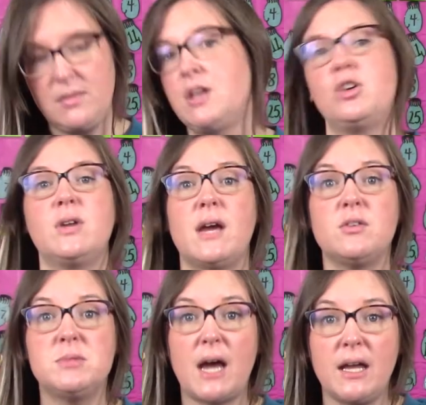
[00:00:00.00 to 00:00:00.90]
you can have
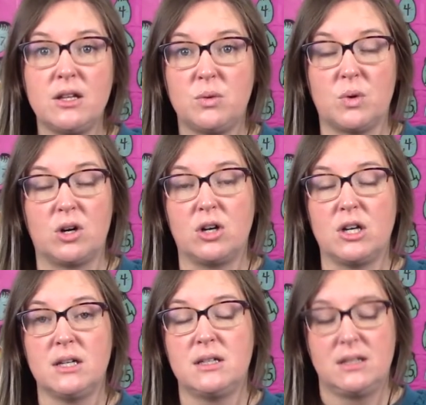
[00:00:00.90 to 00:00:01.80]
them dial a
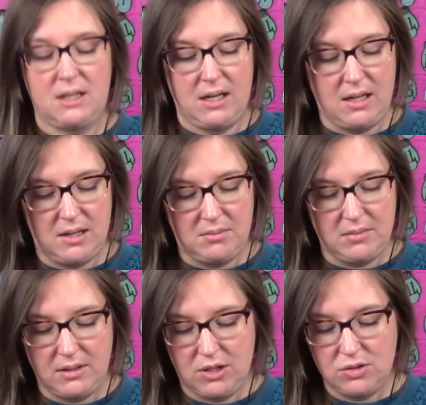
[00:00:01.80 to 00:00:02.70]
word um,
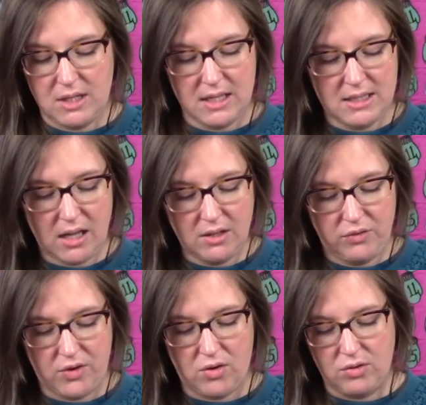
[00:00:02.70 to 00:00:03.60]
using a
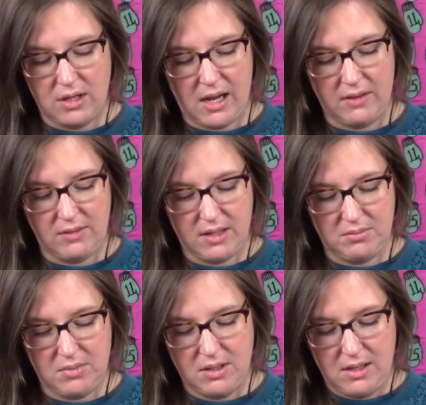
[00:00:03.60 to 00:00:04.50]
telephone and have
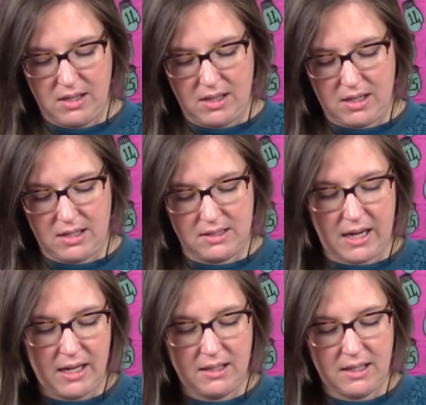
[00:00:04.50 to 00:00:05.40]
them uh,
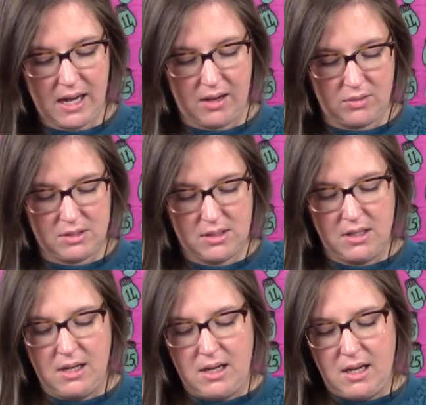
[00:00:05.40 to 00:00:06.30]
dial it out.
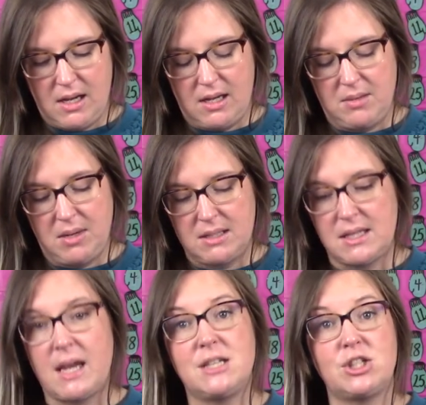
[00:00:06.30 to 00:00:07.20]
Um,
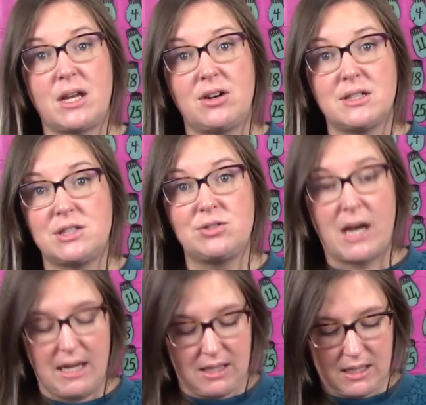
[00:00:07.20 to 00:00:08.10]
say each letter as you
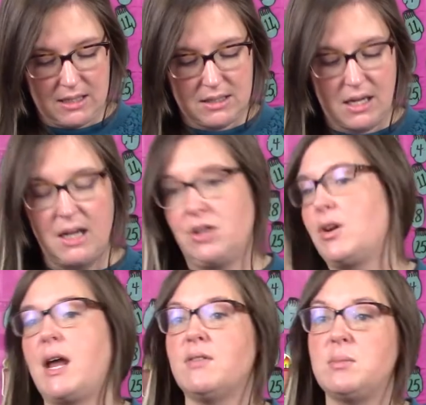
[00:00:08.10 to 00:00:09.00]
dial it. Uh, you
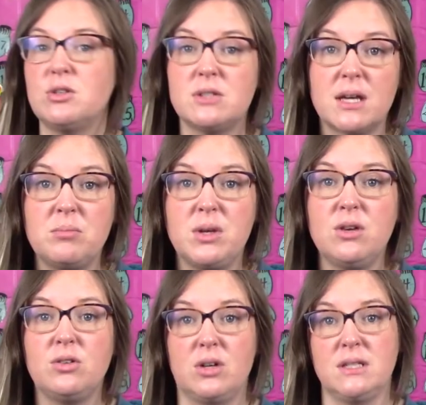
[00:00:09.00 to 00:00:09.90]
can have them use a
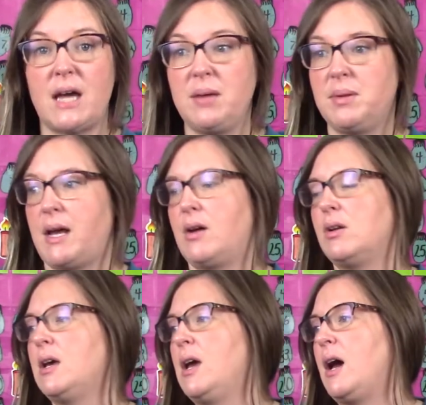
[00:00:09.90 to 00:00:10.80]
computer and type it out.
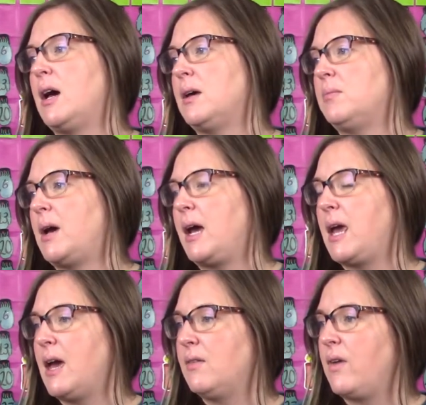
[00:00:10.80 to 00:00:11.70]
Um, I
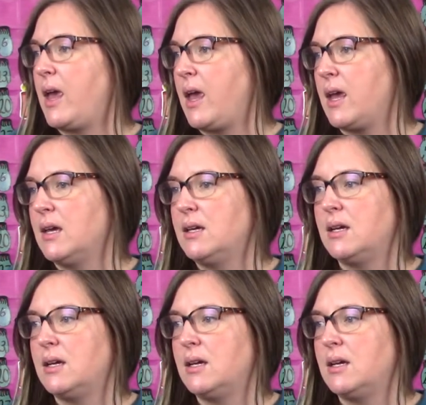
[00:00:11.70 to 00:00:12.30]
have a,